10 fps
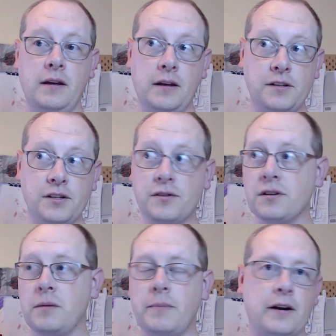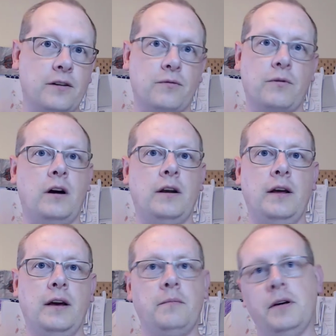It's usually better to run
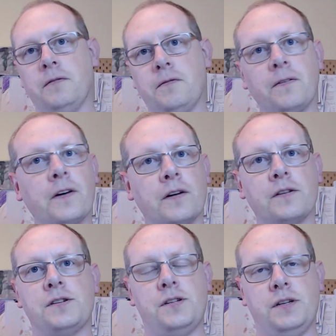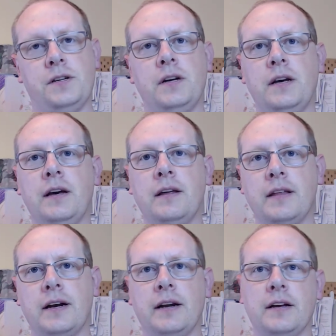and be first
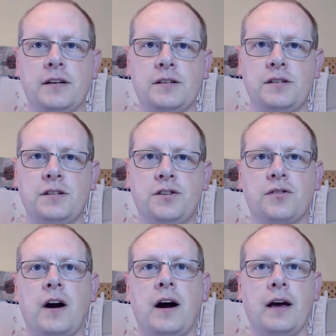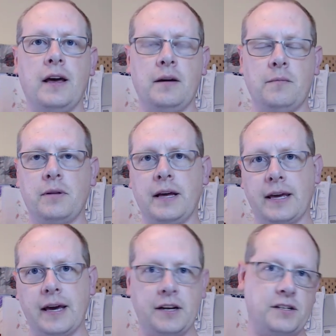than it is to try and play
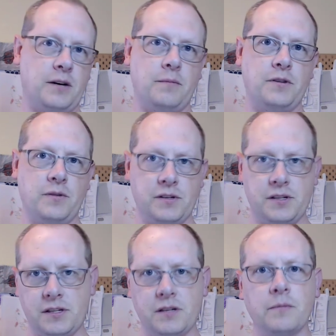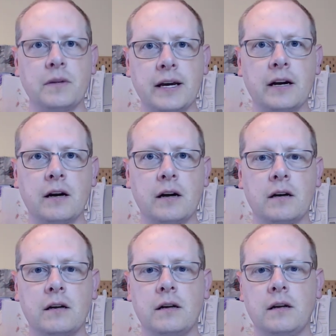catch up to a system later.
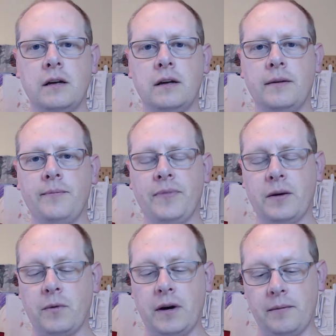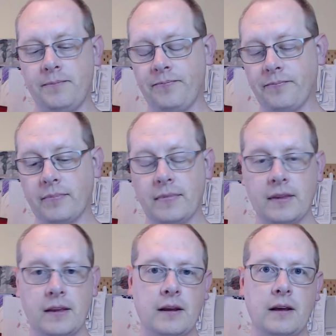Well,
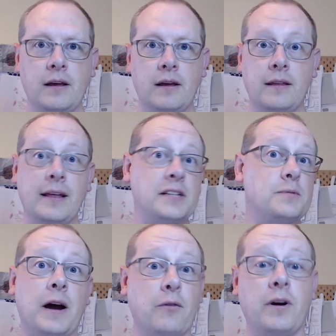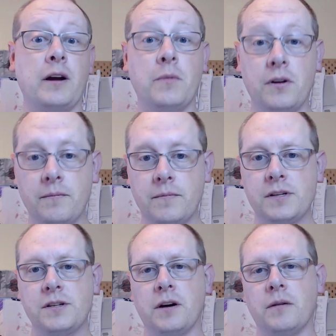that's my ramble.
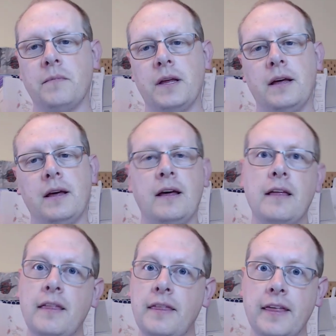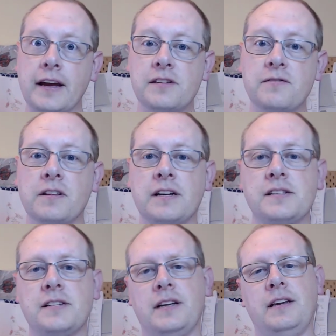So, thanks for
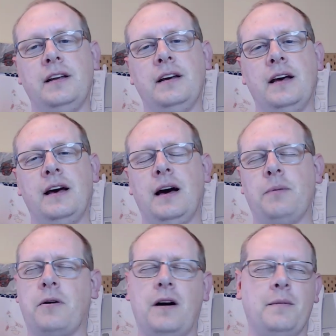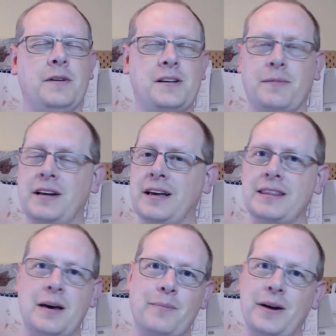listening. I promise I'm going to
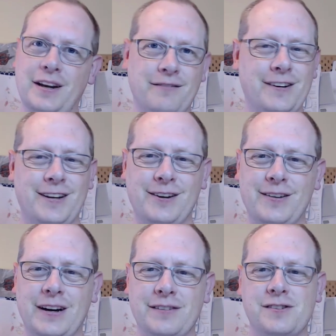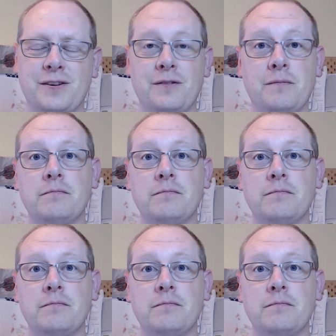get that painting video out soon.